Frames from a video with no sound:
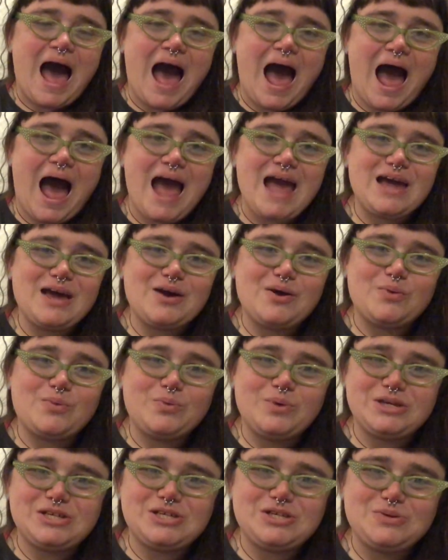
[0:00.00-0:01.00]
I
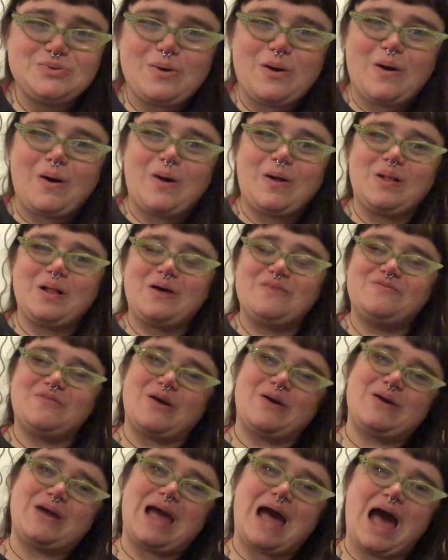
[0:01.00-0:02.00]
wish you all a
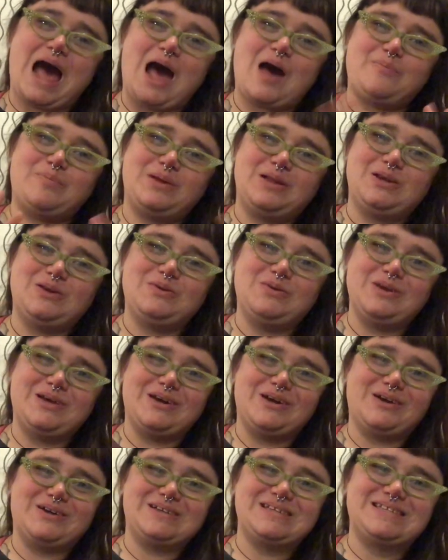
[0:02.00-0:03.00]
very happy New
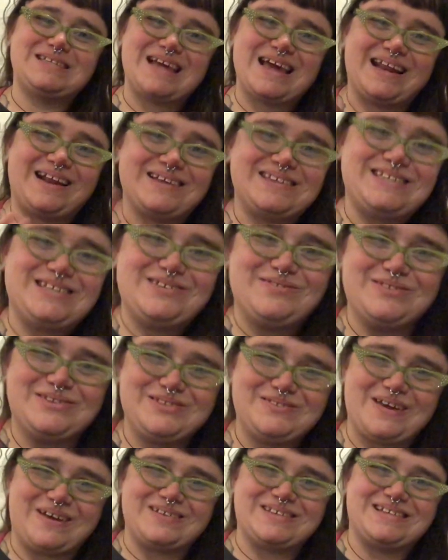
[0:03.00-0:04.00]
Year's, and I'll see you in
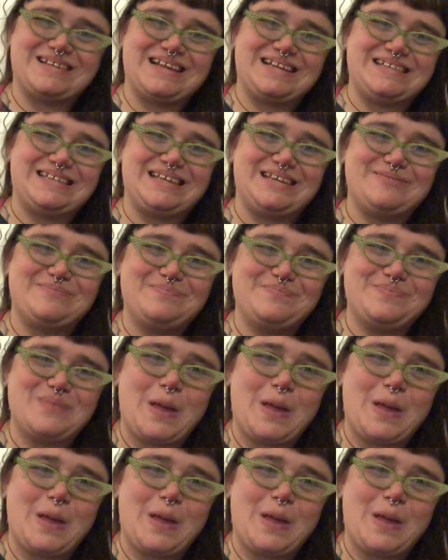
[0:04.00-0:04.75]
2019.